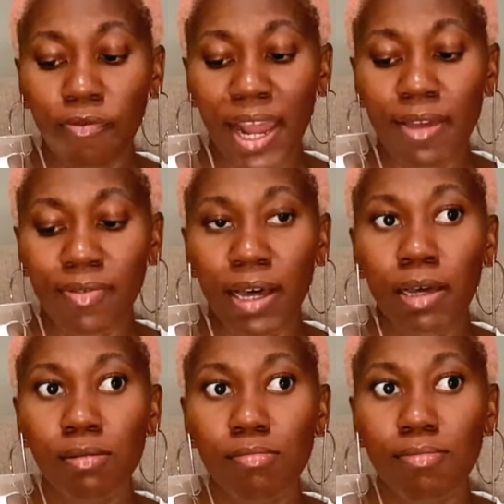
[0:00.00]

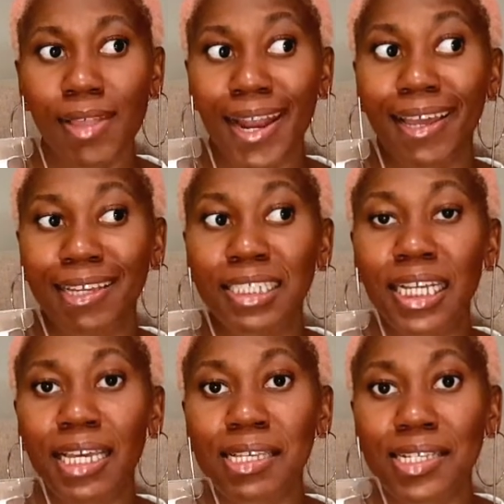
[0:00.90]
flavor that I can
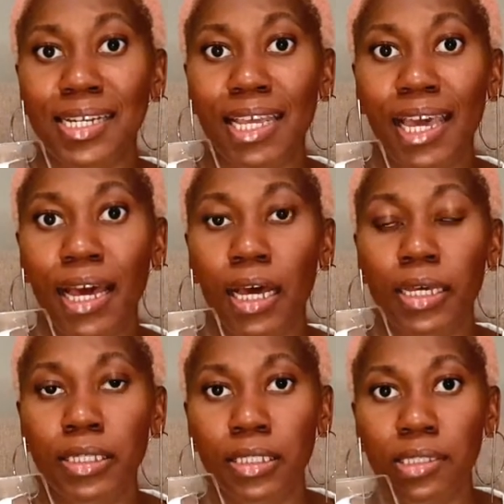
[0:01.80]
taste in here
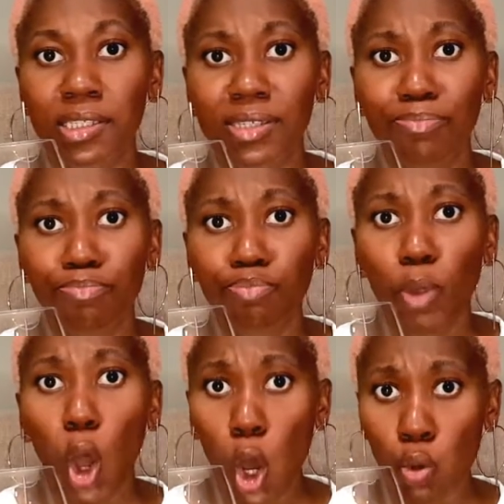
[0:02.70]
is
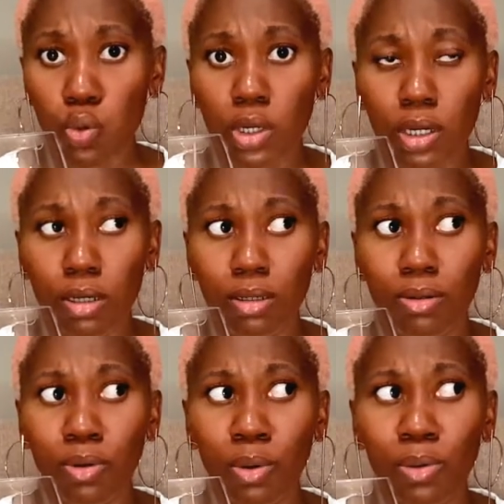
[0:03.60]
oak.
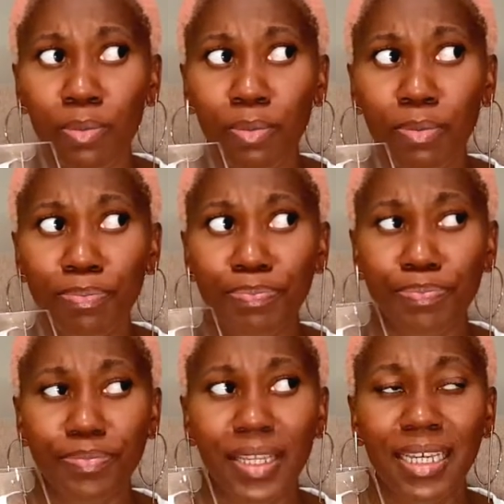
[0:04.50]

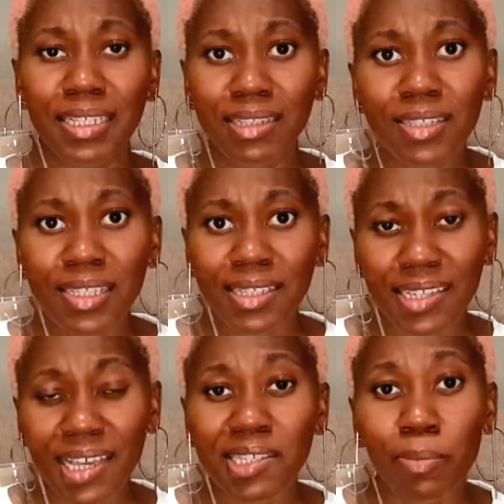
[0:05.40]
It
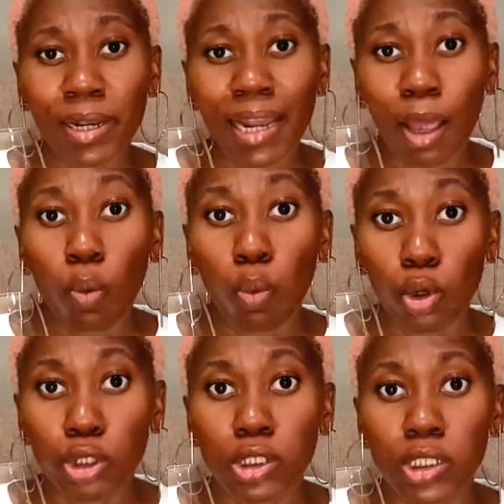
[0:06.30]
tastes a bit like
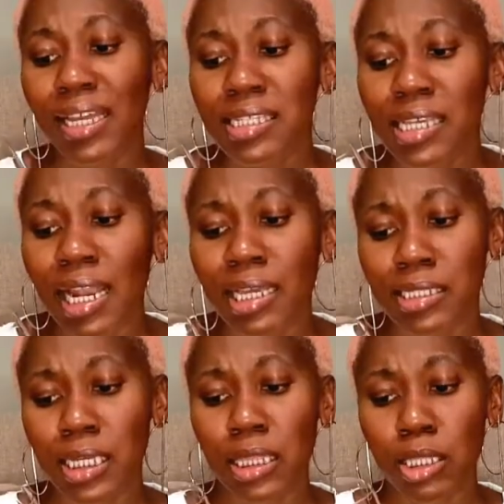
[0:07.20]
wood. I can tell us
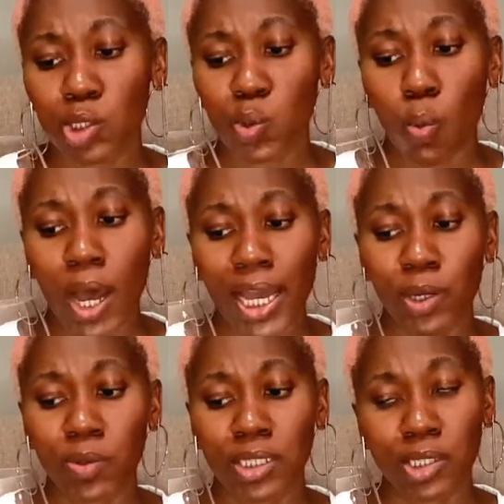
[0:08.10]
that this
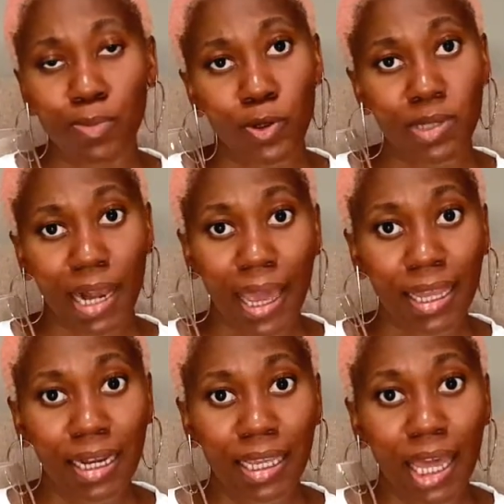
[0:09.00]
wine was most
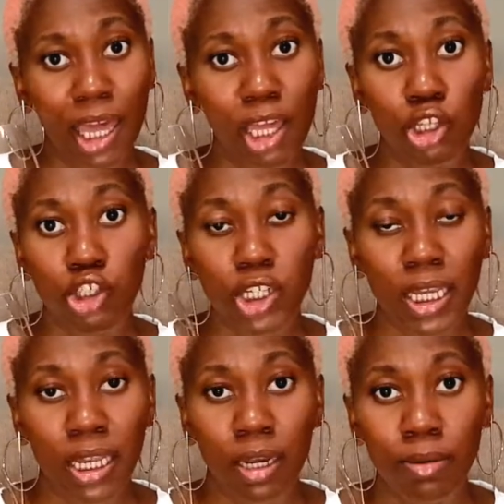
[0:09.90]
likely aged
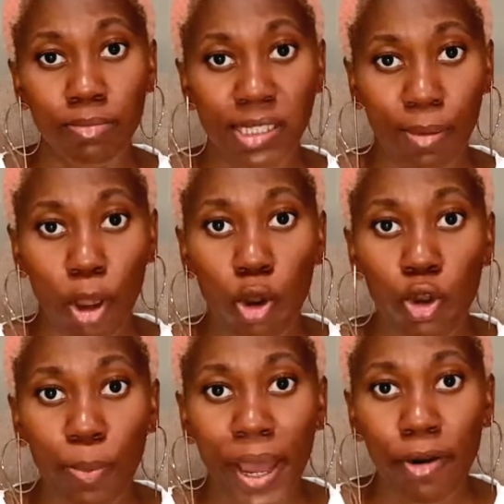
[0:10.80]
in some
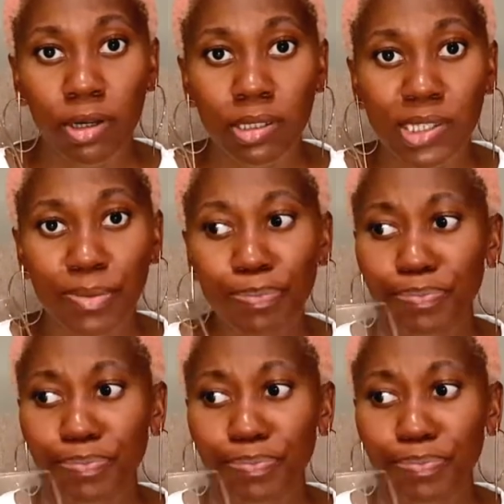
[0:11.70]
oak barrels,